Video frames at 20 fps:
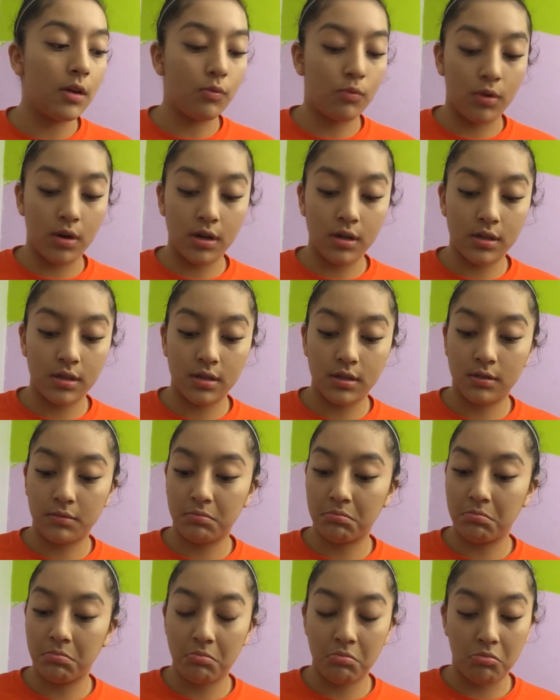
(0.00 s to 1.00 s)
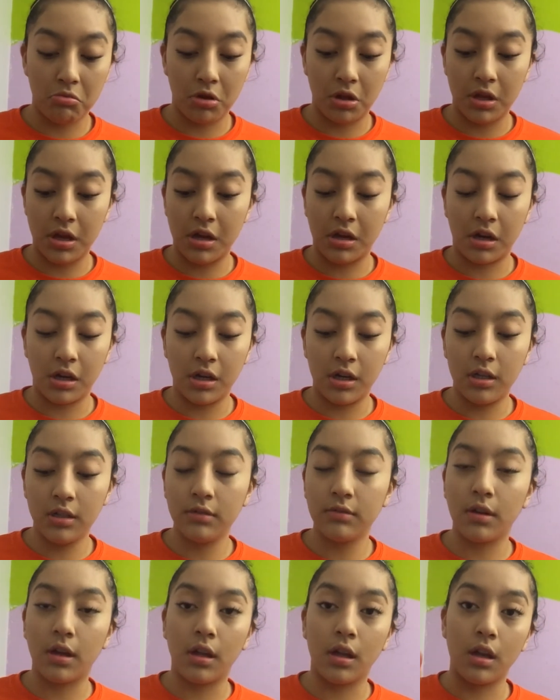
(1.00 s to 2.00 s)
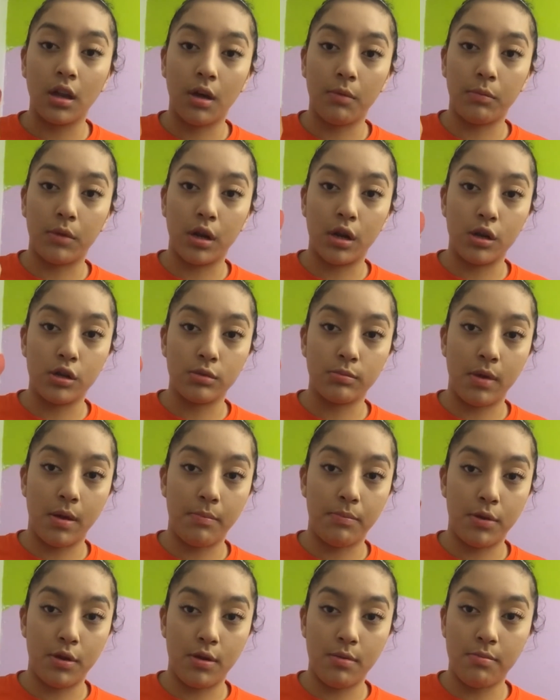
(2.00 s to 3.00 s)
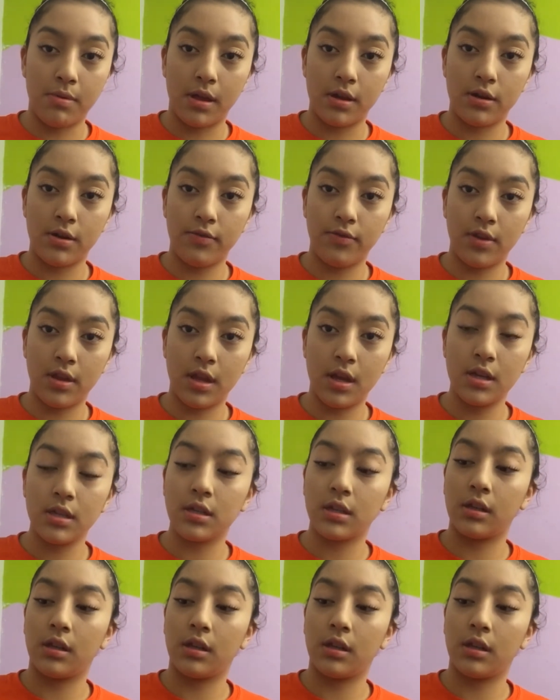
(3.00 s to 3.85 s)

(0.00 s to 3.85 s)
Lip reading: It works really good, and I'm gonna use my beauty blender for this,